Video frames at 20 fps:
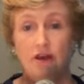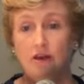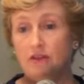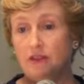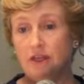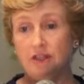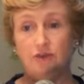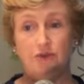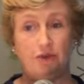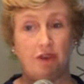
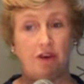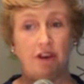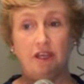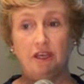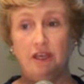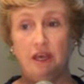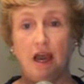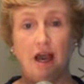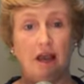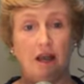that's very
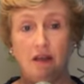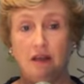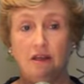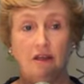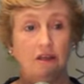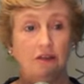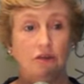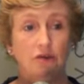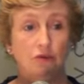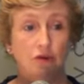
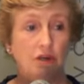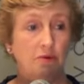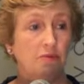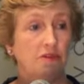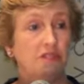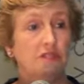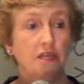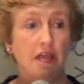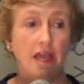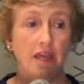young, you can
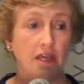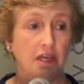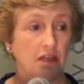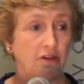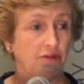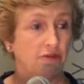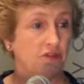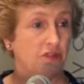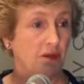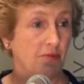mistake
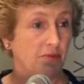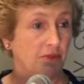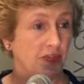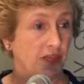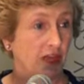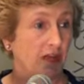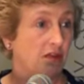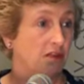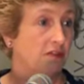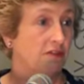it for
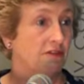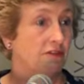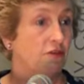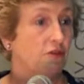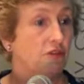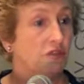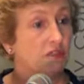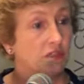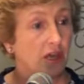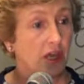something else if you're
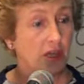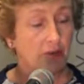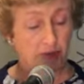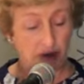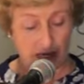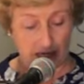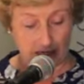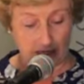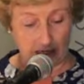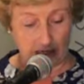just going
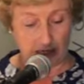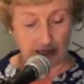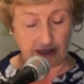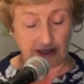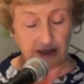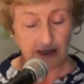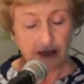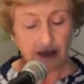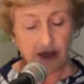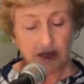by color.
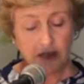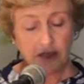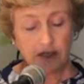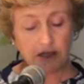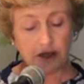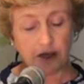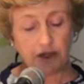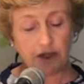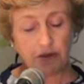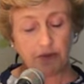So it's